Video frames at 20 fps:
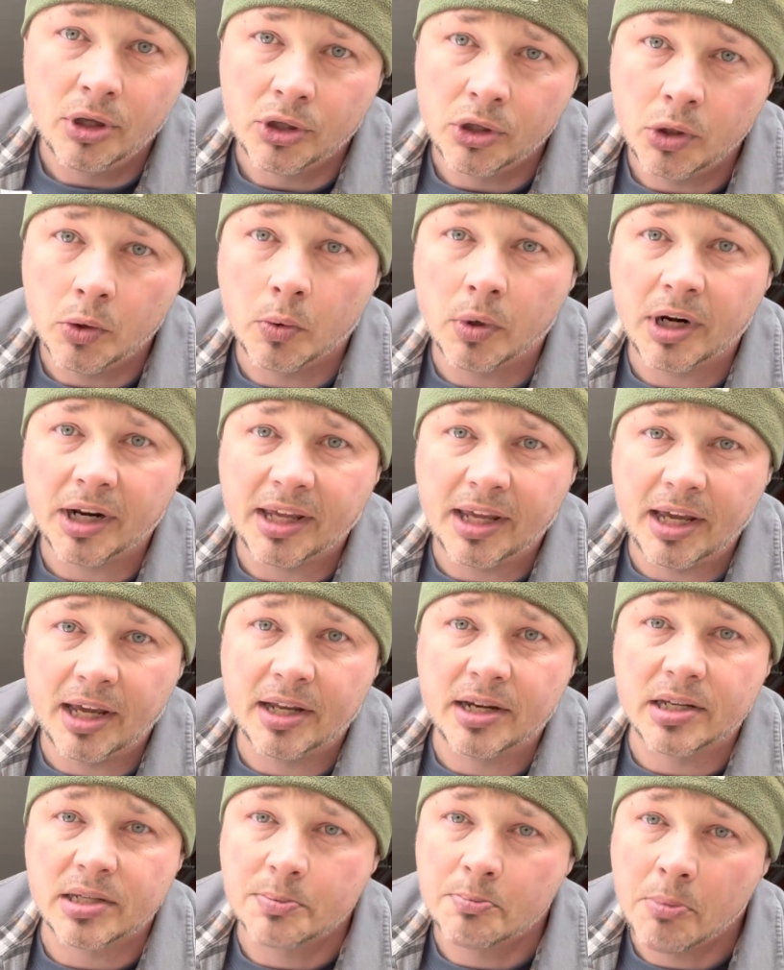you wanna can
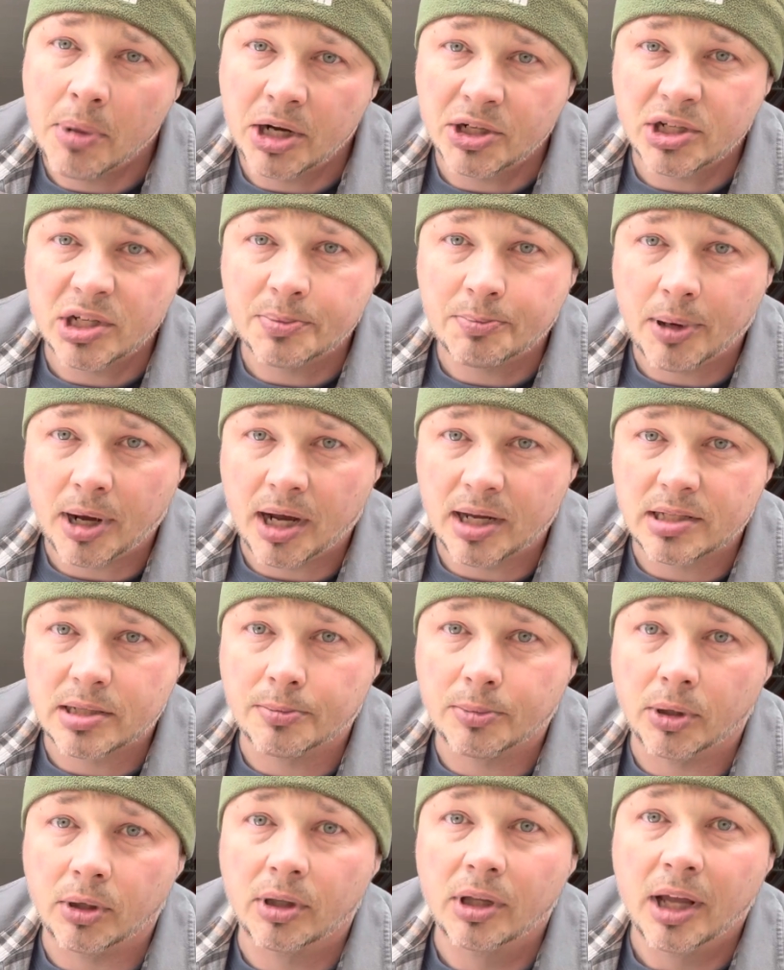as much as
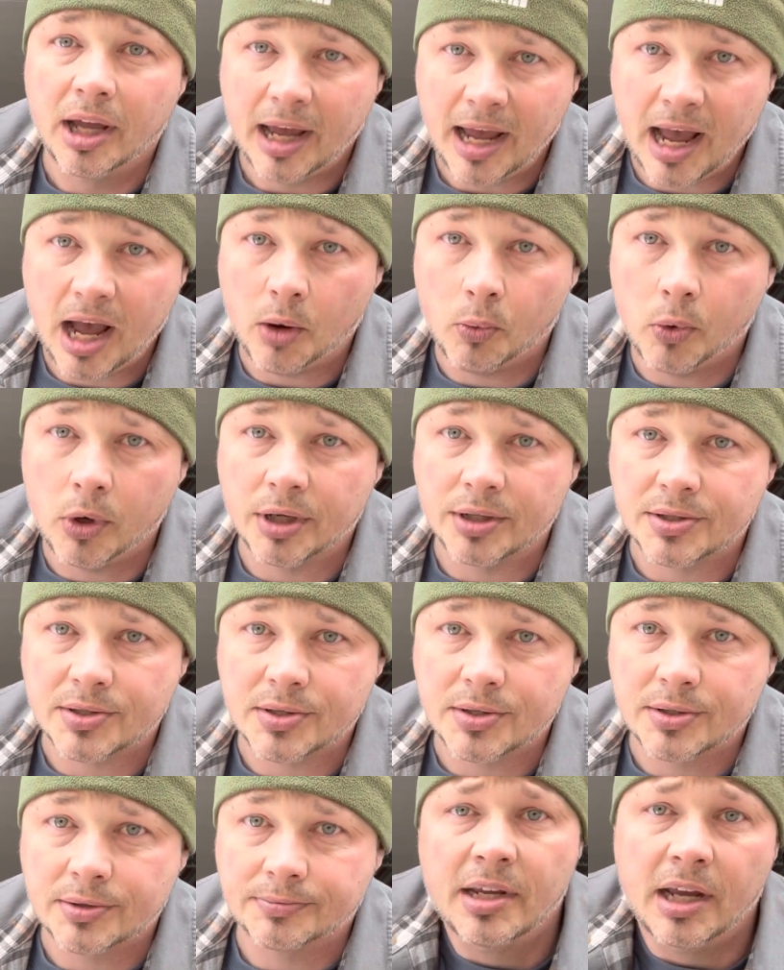possible at once.